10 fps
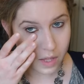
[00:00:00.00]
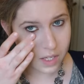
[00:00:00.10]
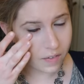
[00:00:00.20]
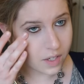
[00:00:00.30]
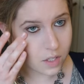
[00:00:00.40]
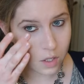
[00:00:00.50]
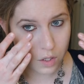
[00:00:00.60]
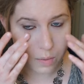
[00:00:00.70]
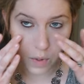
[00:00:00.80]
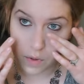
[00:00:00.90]
this feels
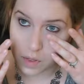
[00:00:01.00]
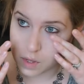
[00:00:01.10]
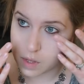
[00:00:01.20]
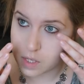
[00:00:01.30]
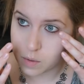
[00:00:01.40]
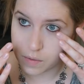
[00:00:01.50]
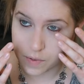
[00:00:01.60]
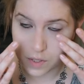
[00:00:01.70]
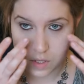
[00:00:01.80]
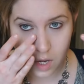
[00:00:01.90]
so smooth. This one
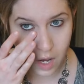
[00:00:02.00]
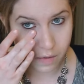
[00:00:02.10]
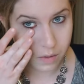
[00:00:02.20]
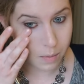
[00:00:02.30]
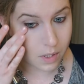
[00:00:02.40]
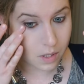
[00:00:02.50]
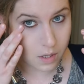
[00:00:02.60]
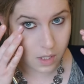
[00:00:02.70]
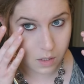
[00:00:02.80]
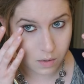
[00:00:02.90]
feels soft, but
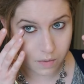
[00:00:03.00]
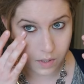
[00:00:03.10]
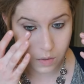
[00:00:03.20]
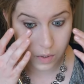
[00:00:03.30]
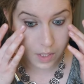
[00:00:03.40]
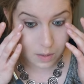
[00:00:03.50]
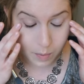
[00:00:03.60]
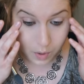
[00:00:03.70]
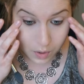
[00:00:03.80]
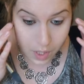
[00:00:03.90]
this one feels really
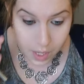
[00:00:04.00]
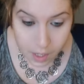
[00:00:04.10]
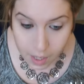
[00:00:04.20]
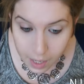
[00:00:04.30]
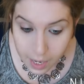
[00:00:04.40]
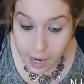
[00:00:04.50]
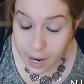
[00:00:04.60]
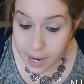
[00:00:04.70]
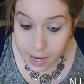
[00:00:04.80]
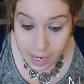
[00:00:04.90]
smooth.
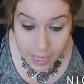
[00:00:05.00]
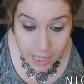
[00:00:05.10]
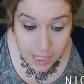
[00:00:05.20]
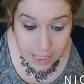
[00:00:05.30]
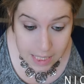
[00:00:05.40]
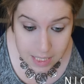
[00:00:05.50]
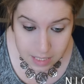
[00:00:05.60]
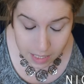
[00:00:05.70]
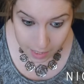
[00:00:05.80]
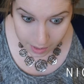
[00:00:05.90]
I can
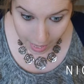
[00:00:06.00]
see